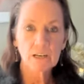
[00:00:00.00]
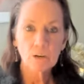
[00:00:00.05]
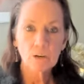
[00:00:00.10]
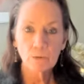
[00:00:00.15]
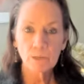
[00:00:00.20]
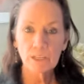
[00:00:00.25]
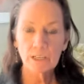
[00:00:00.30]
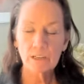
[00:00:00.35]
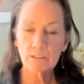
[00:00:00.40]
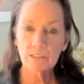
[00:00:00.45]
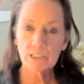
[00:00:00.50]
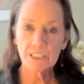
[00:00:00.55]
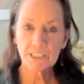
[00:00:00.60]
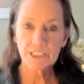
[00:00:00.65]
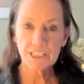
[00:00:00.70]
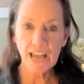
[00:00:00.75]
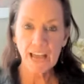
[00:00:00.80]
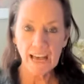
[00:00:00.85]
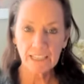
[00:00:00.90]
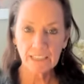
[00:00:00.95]
We don't
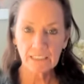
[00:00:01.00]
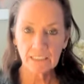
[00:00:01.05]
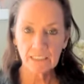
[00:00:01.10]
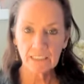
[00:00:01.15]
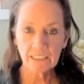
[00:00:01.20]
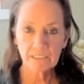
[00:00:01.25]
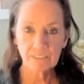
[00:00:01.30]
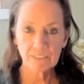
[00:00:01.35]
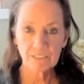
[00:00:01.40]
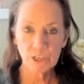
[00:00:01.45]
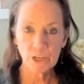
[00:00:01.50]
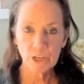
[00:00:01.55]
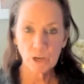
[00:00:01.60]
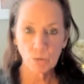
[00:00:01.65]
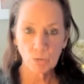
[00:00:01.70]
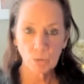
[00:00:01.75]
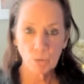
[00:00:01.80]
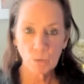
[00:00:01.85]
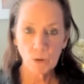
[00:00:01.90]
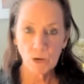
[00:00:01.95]
exactly even know
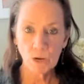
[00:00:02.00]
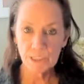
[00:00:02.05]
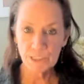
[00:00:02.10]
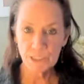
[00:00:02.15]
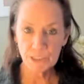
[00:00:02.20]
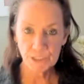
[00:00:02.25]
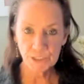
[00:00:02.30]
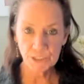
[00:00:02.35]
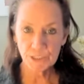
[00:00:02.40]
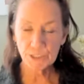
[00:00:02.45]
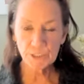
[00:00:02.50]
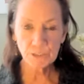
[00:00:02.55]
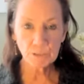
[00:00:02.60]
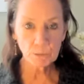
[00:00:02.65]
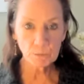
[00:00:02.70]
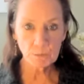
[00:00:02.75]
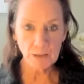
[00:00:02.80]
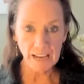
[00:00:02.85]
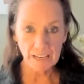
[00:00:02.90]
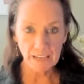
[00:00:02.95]
what to do
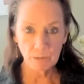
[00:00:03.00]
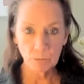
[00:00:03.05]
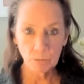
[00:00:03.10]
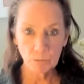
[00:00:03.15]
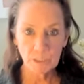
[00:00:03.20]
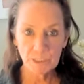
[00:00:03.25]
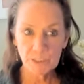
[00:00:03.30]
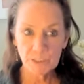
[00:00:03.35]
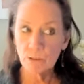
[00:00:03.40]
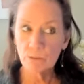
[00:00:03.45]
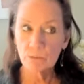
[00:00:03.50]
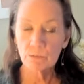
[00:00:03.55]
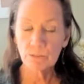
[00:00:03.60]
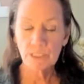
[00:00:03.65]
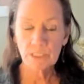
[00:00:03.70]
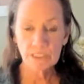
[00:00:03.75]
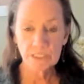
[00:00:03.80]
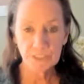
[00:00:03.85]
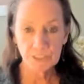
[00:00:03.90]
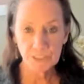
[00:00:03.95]
about it. We don't
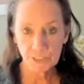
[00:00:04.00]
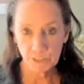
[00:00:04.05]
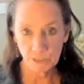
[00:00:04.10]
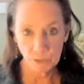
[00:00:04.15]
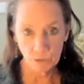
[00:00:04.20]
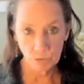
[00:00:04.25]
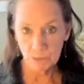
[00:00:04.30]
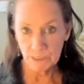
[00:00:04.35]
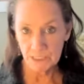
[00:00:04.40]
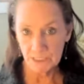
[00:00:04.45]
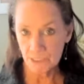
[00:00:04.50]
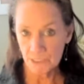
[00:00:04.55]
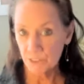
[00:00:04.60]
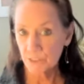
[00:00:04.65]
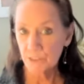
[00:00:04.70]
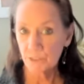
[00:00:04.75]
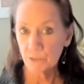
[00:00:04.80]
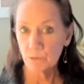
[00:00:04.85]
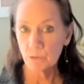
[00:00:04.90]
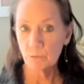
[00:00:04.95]
need to know what to
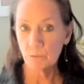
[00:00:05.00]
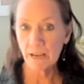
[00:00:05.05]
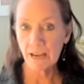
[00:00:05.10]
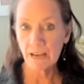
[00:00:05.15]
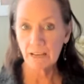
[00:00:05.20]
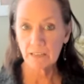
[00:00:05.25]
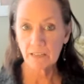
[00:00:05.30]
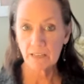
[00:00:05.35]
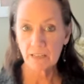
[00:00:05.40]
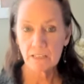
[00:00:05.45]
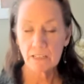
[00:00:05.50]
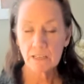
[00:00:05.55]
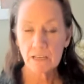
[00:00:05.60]
do about it